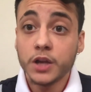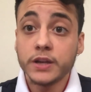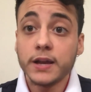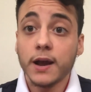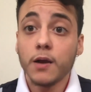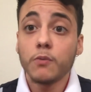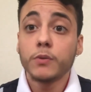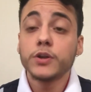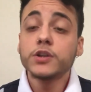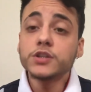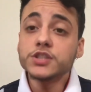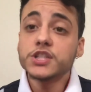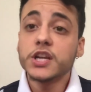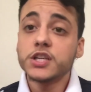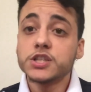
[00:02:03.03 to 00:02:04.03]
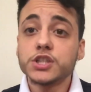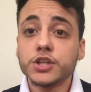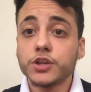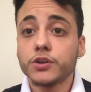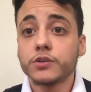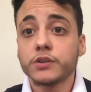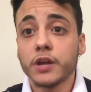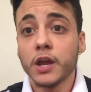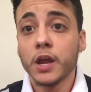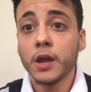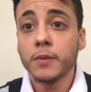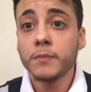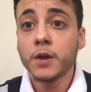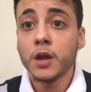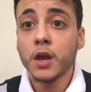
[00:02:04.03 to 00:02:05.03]
Now when you're changing your
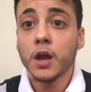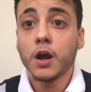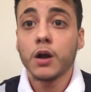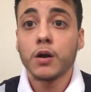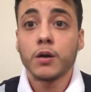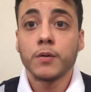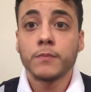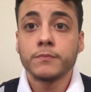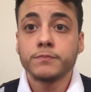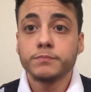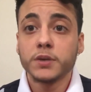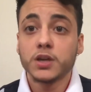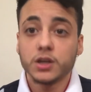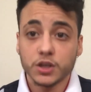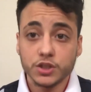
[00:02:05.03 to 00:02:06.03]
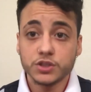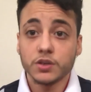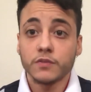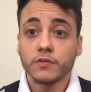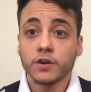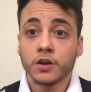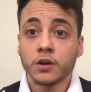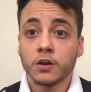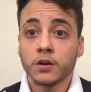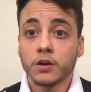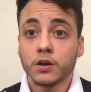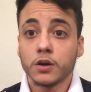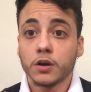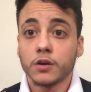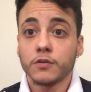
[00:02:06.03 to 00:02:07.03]
name because of
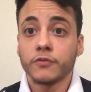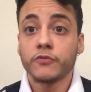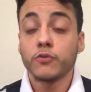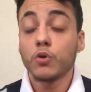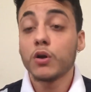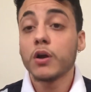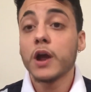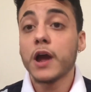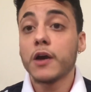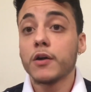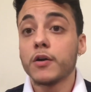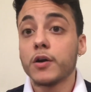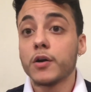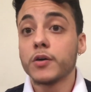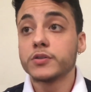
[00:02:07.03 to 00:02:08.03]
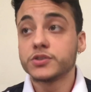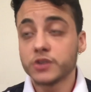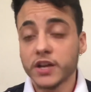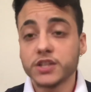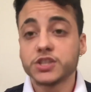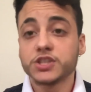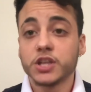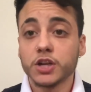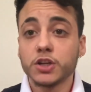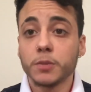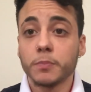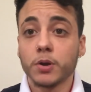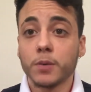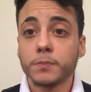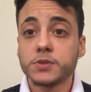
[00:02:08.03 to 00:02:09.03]
for
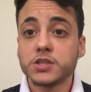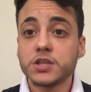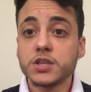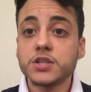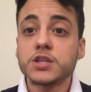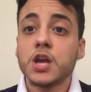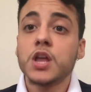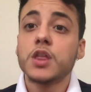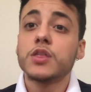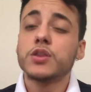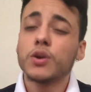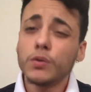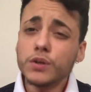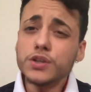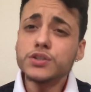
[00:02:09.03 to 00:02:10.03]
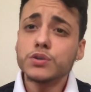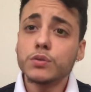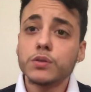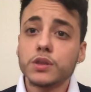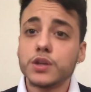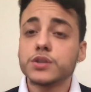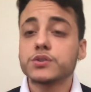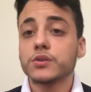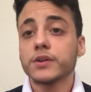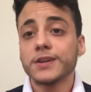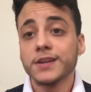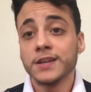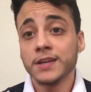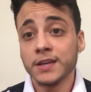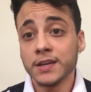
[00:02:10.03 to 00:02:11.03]
transgender purposes, the only two things you're
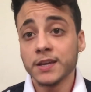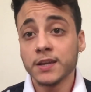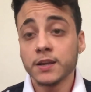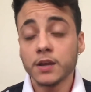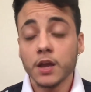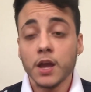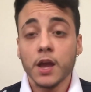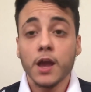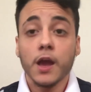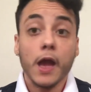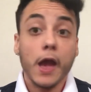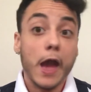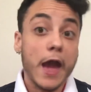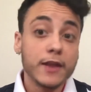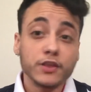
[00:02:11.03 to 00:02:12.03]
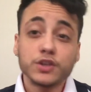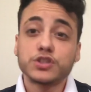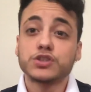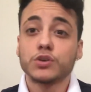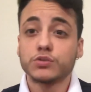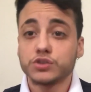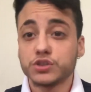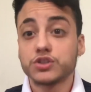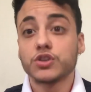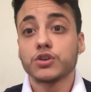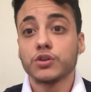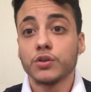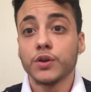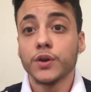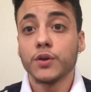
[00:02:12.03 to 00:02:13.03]
gonna need at the Social
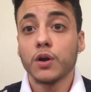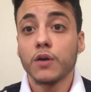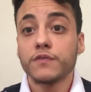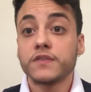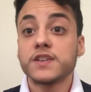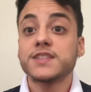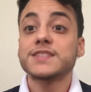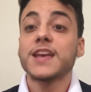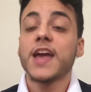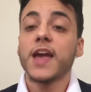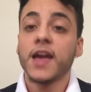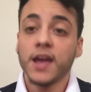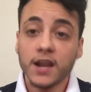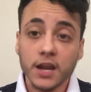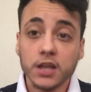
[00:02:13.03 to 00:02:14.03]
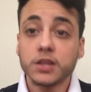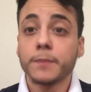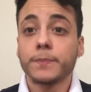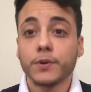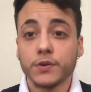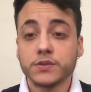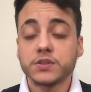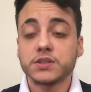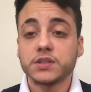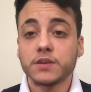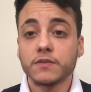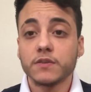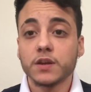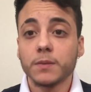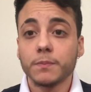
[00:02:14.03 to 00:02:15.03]
Security office and at the birth
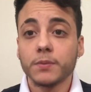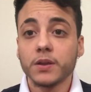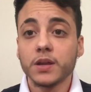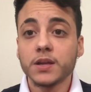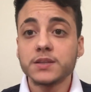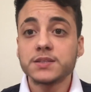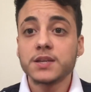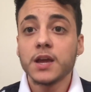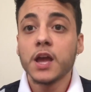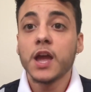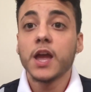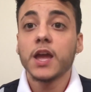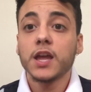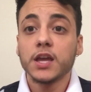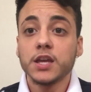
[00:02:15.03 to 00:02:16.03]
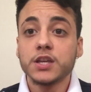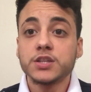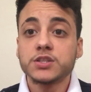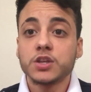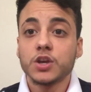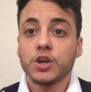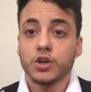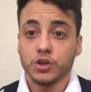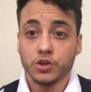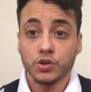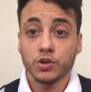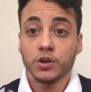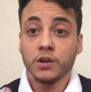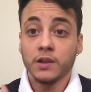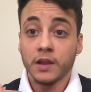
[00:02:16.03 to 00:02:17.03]
certificate place is
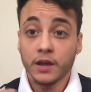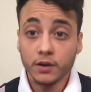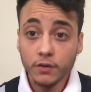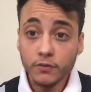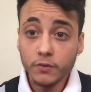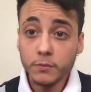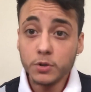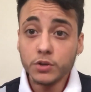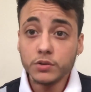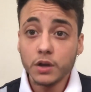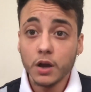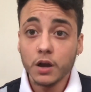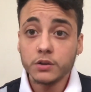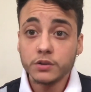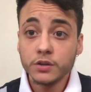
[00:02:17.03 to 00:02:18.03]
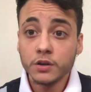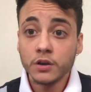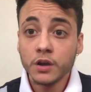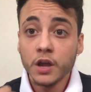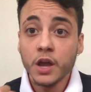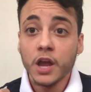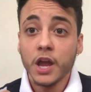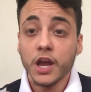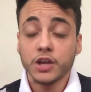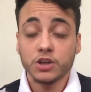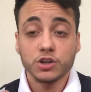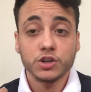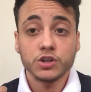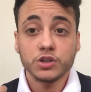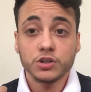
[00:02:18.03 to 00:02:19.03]
your letter from your doctor and
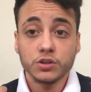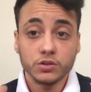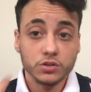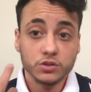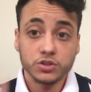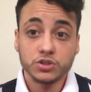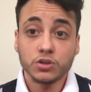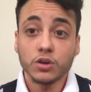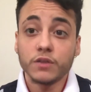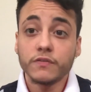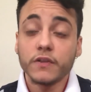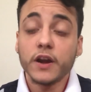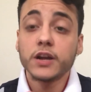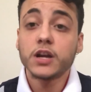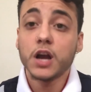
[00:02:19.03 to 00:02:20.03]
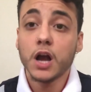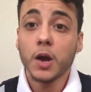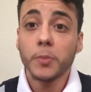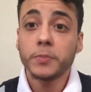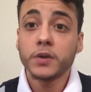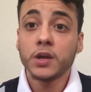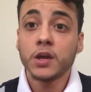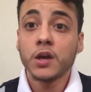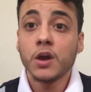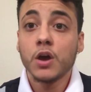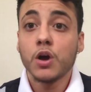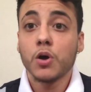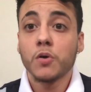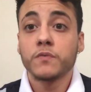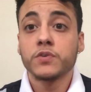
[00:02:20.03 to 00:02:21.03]
your certified copy
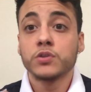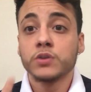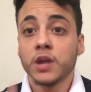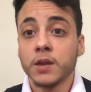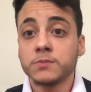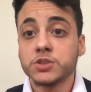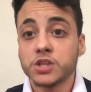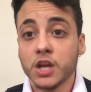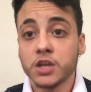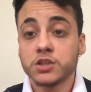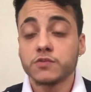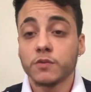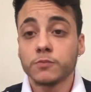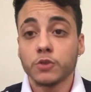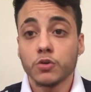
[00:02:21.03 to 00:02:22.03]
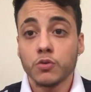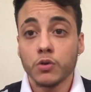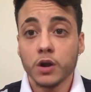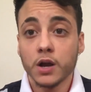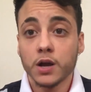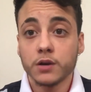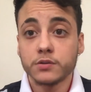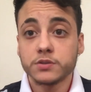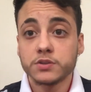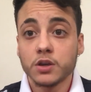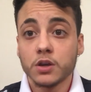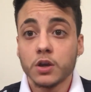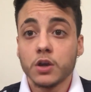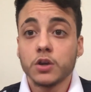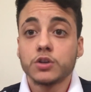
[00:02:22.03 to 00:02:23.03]
of your name change from the courthouse.
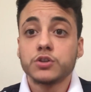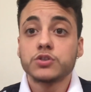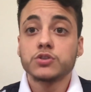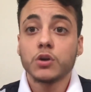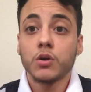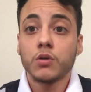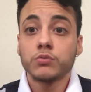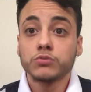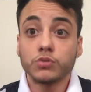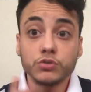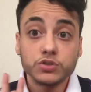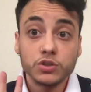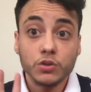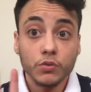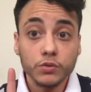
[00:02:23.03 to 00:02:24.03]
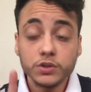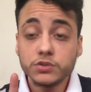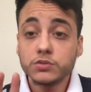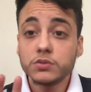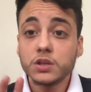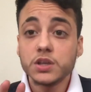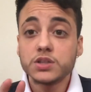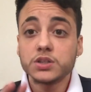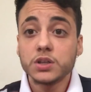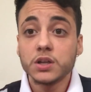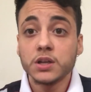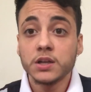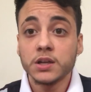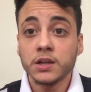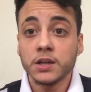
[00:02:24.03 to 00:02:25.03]
So those are the only two things you're
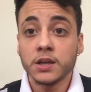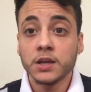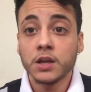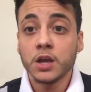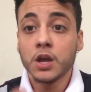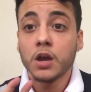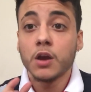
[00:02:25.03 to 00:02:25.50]
gonna need.